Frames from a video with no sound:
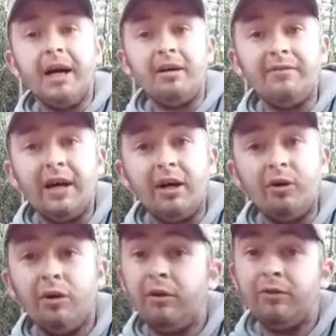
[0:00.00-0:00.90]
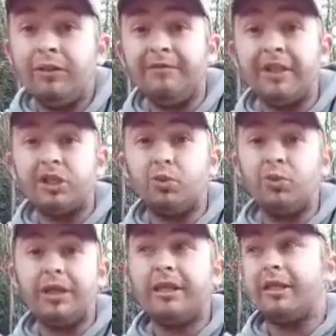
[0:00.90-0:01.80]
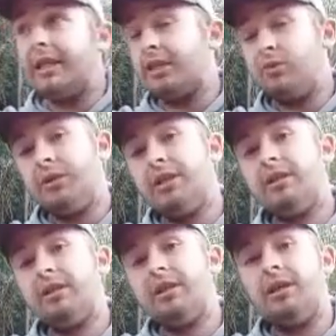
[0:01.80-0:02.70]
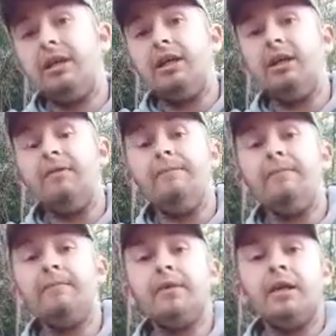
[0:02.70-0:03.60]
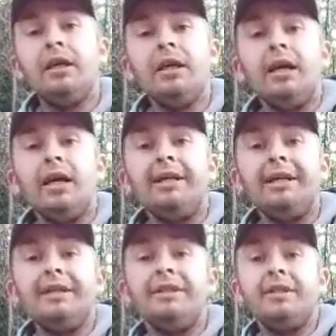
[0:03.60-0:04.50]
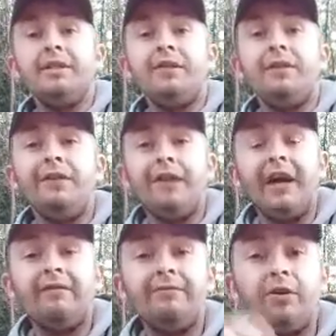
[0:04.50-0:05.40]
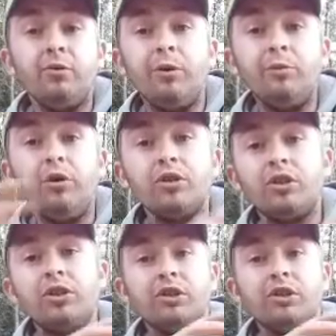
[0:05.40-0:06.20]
part of our eventual week next week. And then that, following on what I